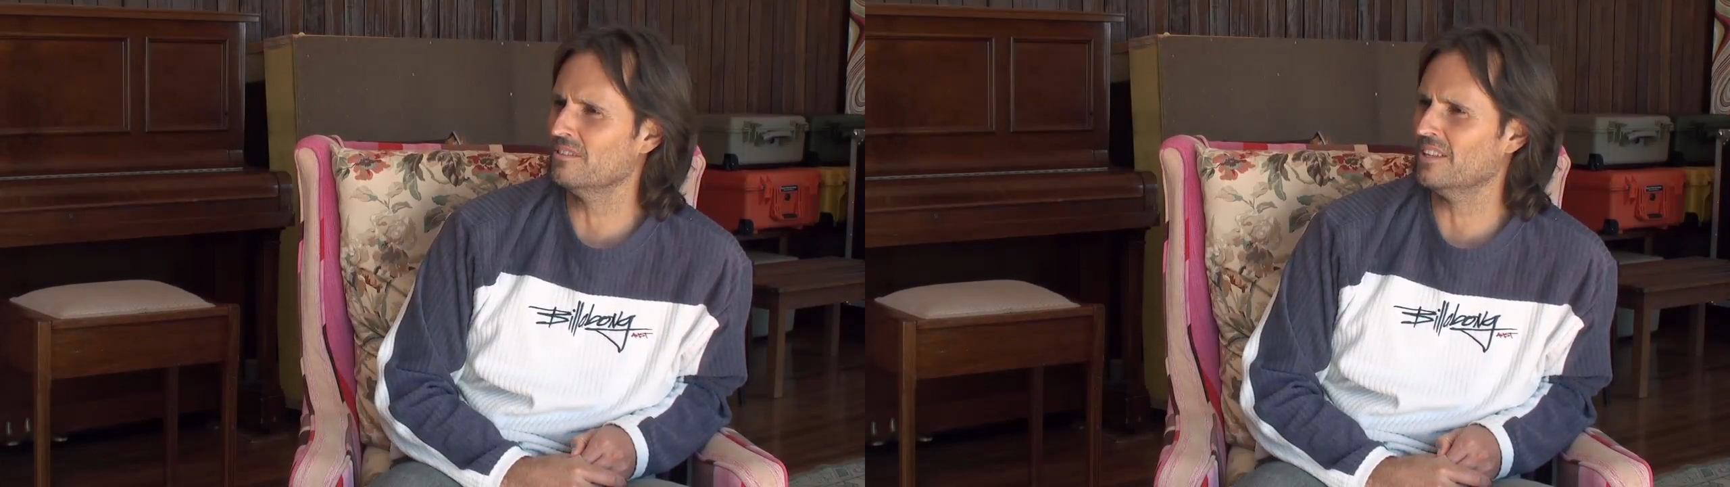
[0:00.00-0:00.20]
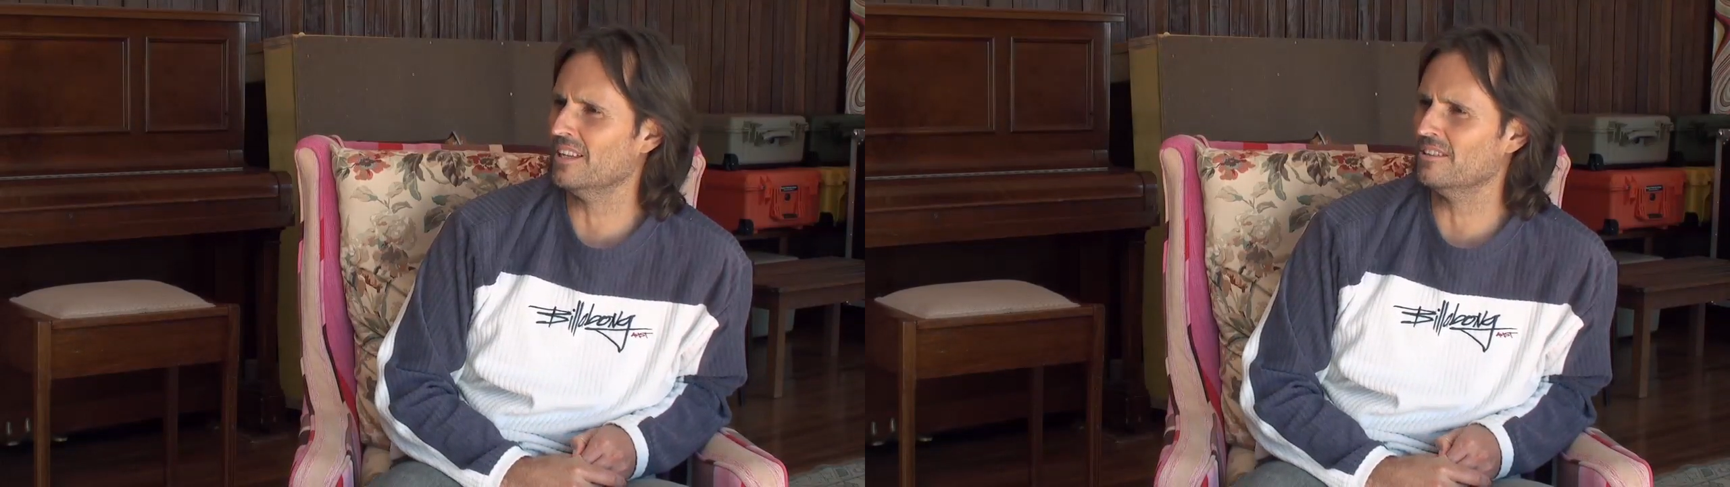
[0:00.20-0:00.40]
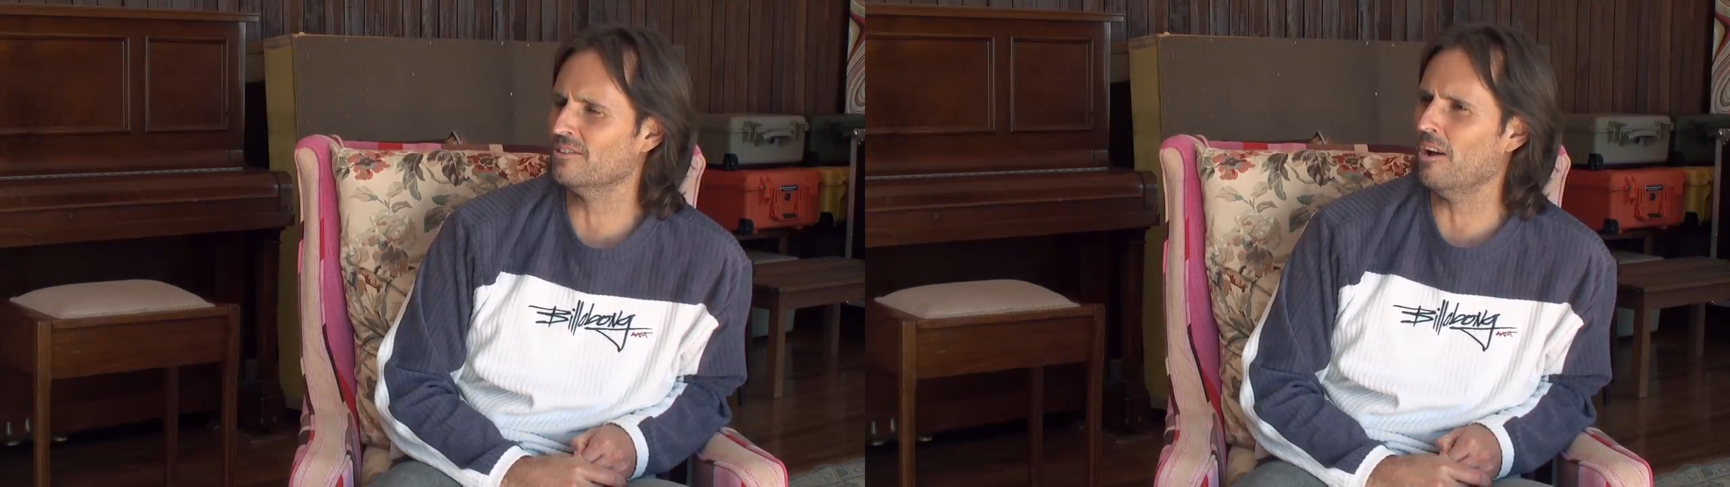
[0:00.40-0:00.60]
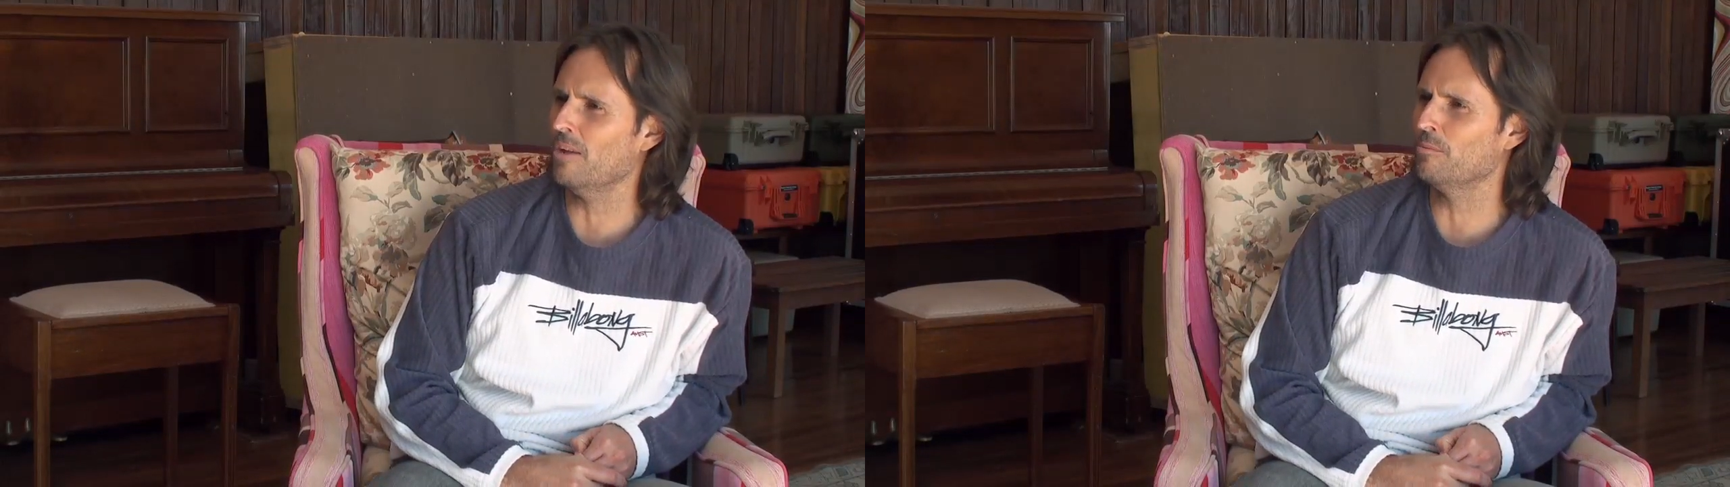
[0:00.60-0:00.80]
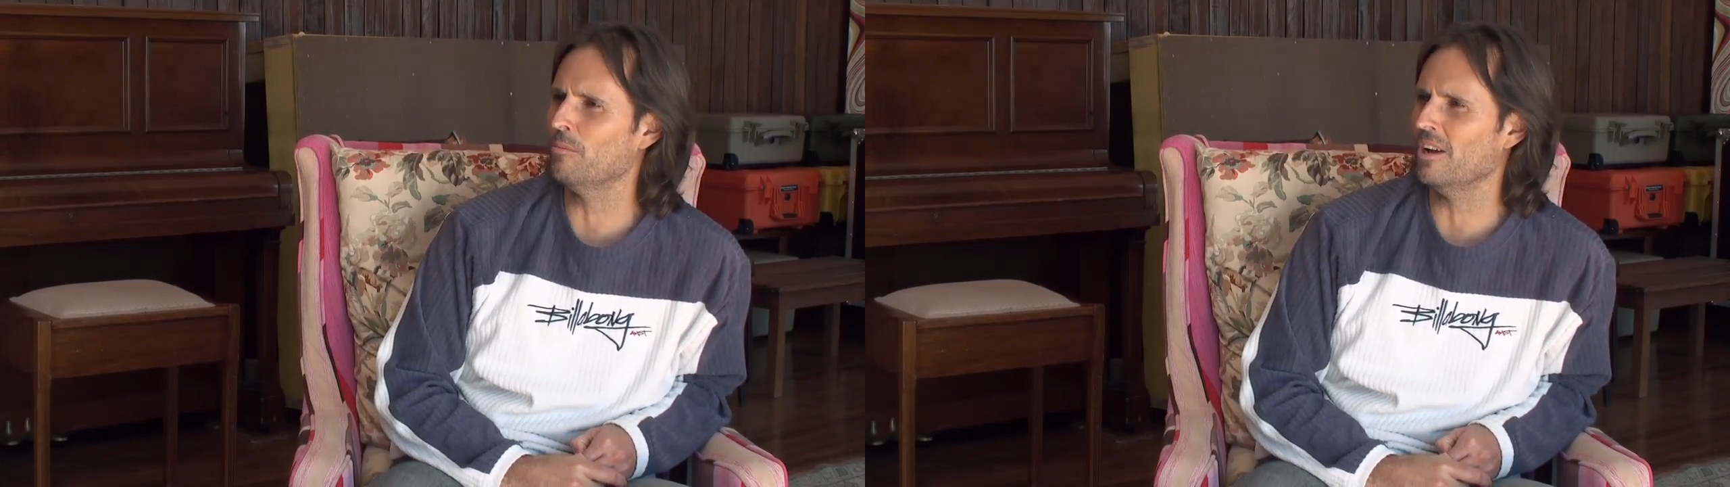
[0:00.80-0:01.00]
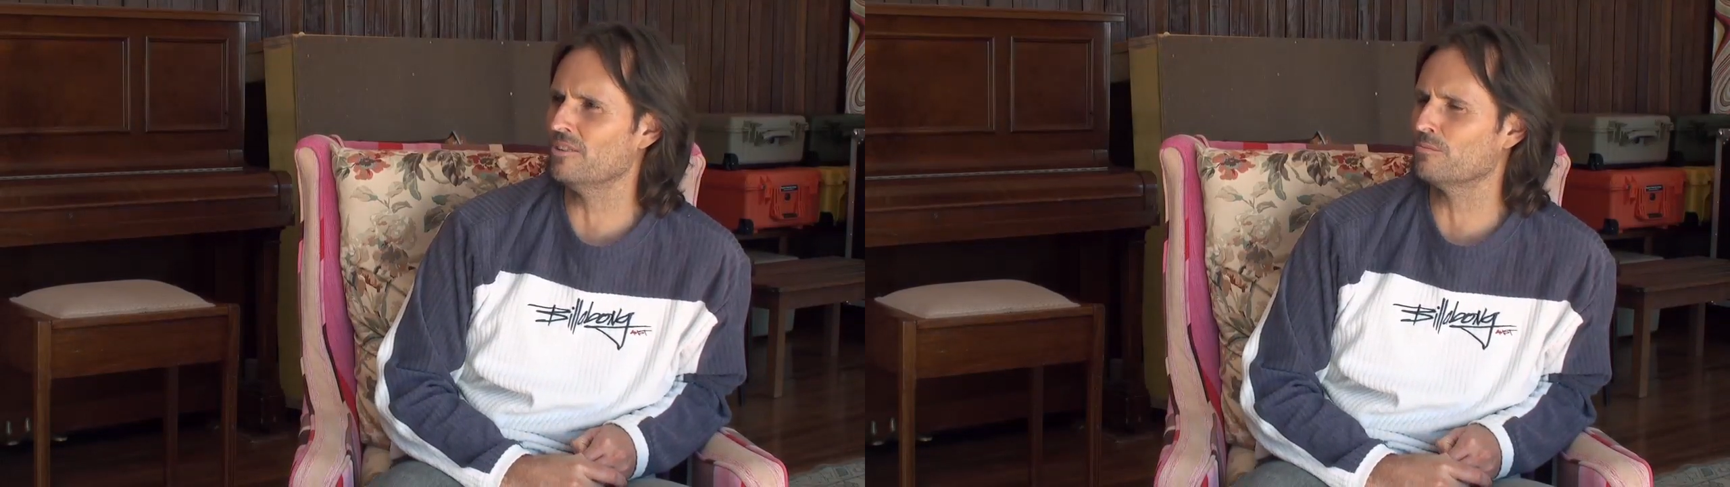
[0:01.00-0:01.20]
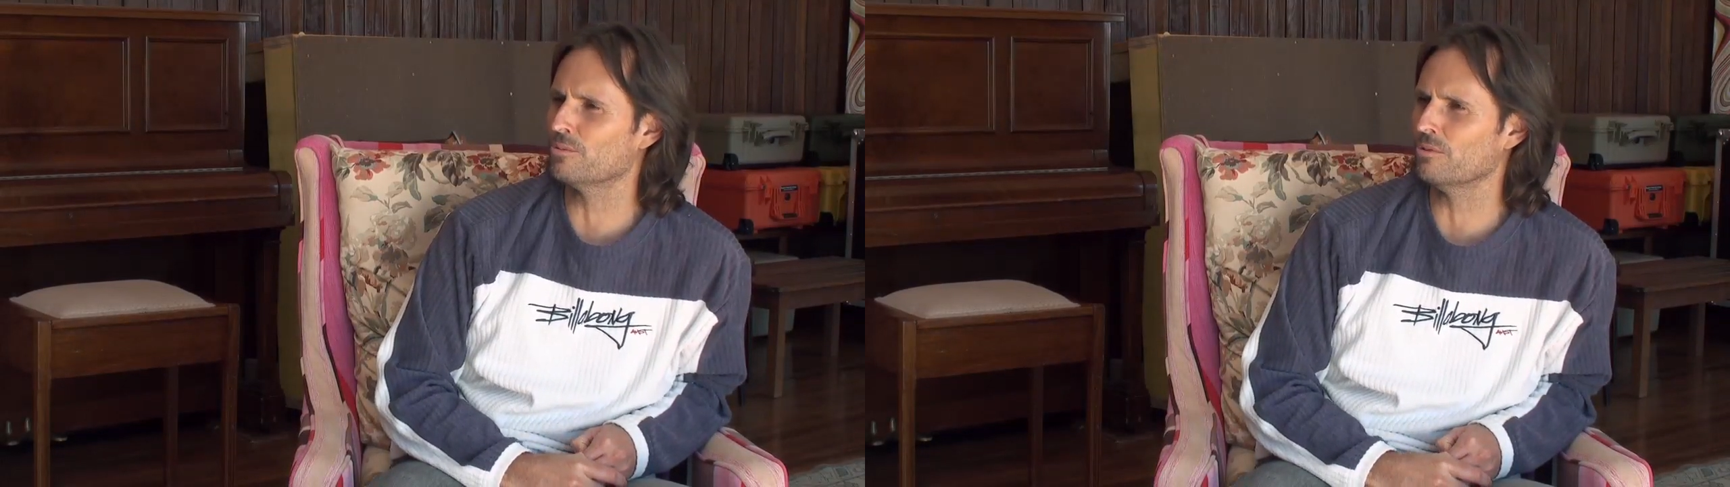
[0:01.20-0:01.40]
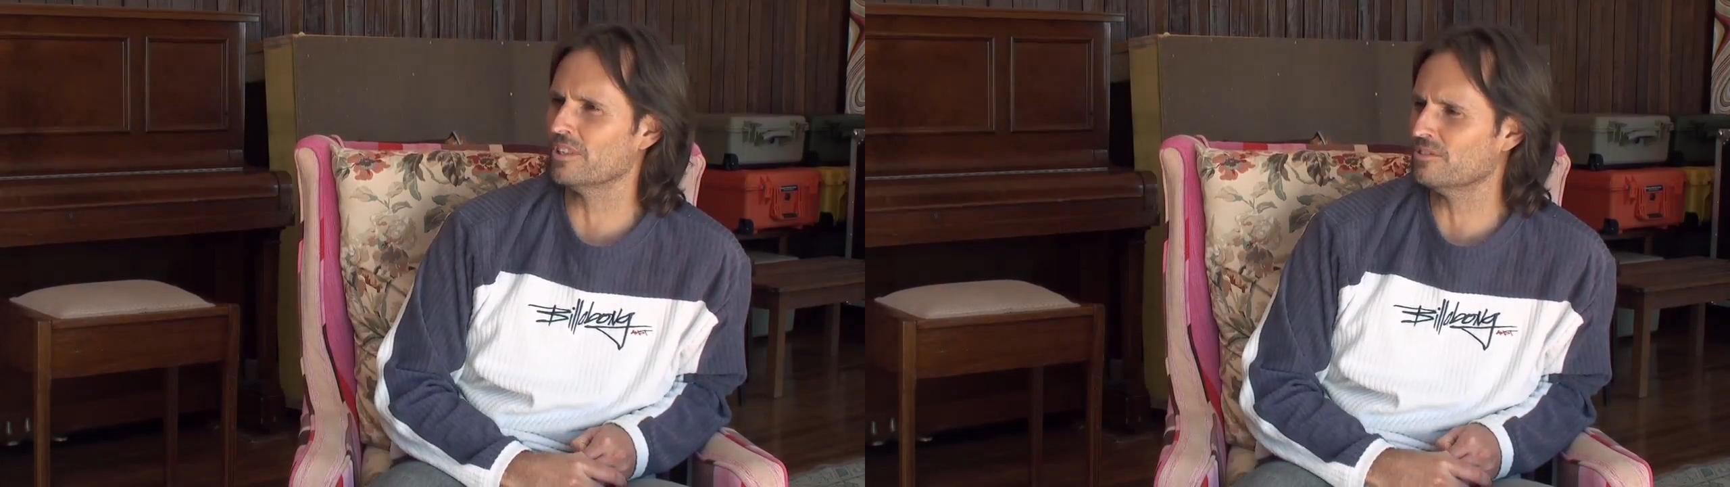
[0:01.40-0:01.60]
that the diamond mines are
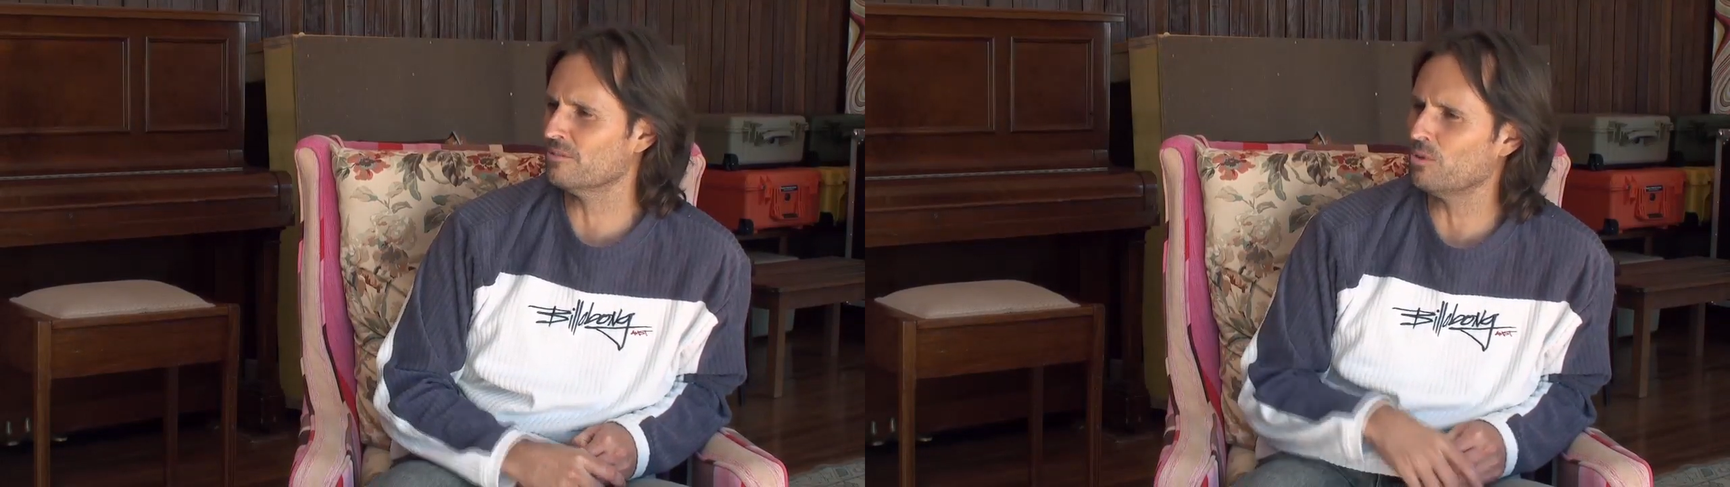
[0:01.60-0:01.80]
brought into